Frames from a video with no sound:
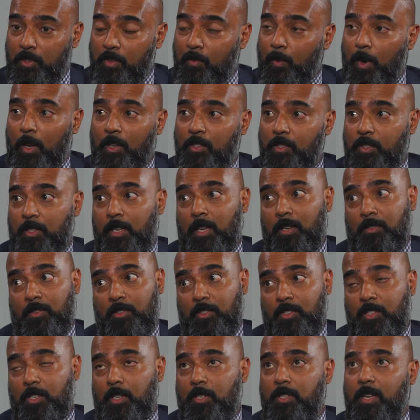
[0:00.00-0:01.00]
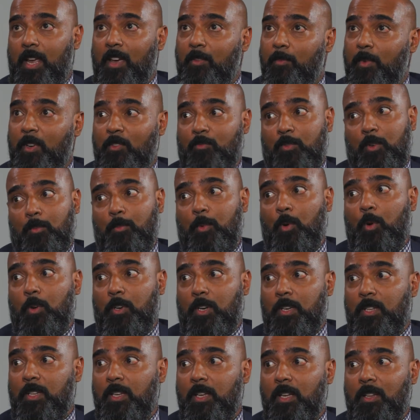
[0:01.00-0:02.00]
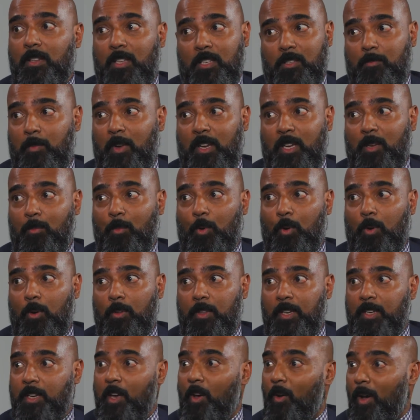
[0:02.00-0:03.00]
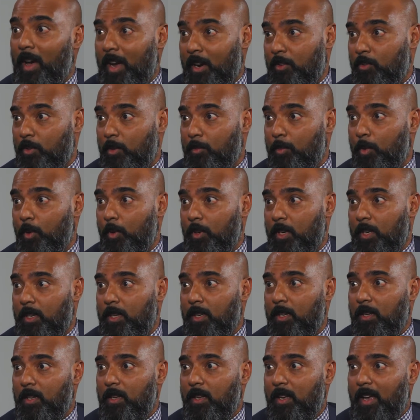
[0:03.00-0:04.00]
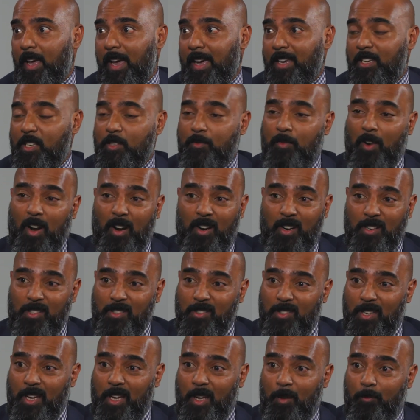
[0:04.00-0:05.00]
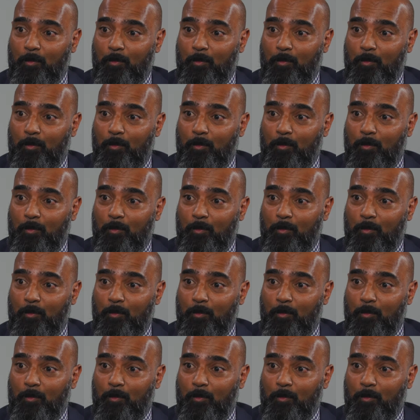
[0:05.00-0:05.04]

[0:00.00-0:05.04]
are the ones that just have been reported. There's many more that go unreported. And as far as